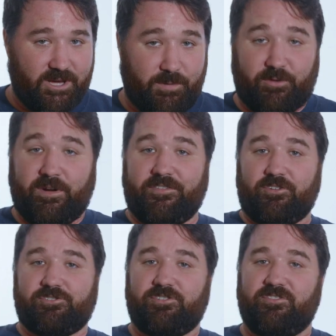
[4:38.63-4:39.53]
but the
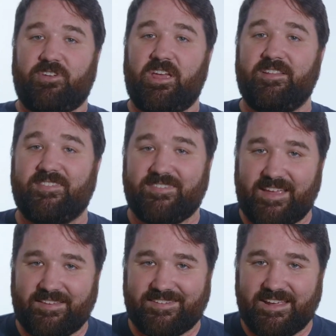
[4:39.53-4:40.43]
researchers
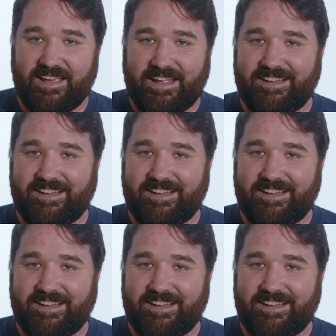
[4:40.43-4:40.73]
insist